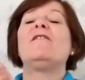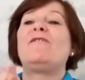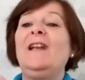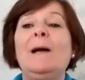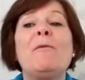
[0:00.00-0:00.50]

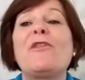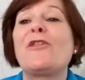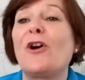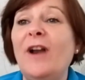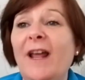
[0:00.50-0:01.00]
Feel like I'm
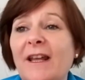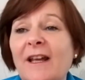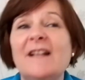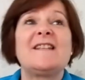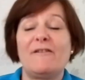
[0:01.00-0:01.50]
30
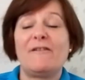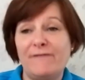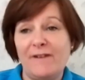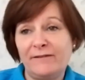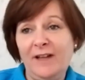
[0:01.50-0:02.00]
instead of
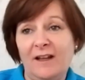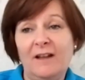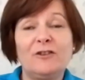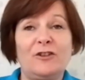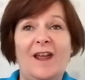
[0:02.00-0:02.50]
50
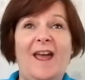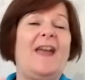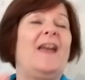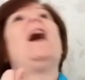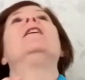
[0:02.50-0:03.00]

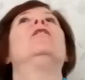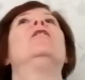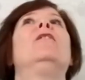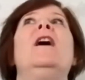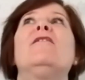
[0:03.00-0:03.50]
today. I
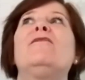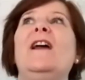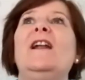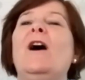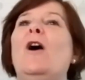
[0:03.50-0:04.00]
know.
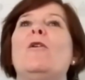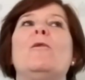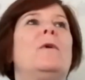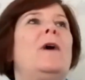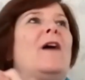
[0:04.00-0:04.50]
Feel
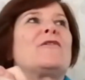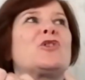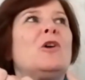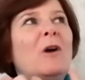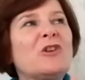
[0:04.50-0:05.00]

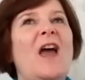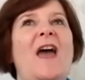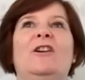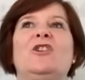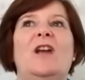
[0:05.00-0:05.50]
so much
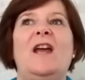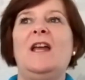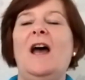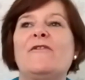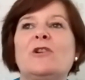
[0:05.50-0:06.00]

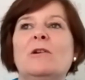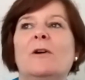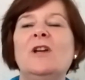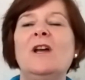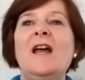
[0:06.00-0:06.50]
energy, so much.
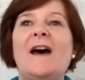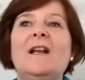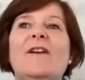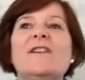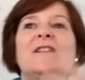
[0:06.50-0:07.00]
And
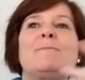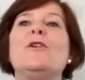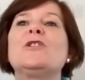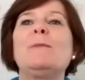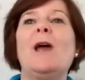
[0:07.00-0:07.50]
I just
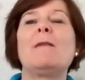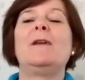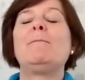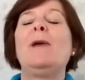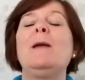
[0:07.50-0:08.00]
buzz about me
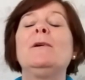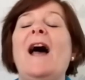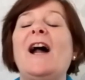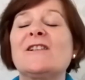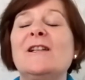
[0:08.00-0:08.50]
that people
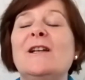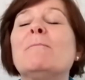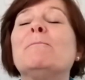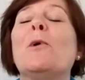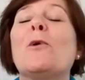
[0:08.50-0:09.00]
actually
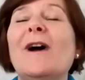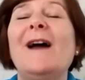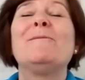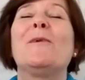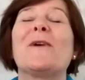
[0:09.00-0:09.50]
are bored.
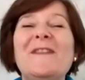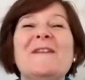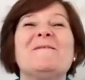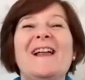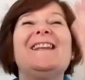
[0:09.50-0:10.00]
I'm boring them.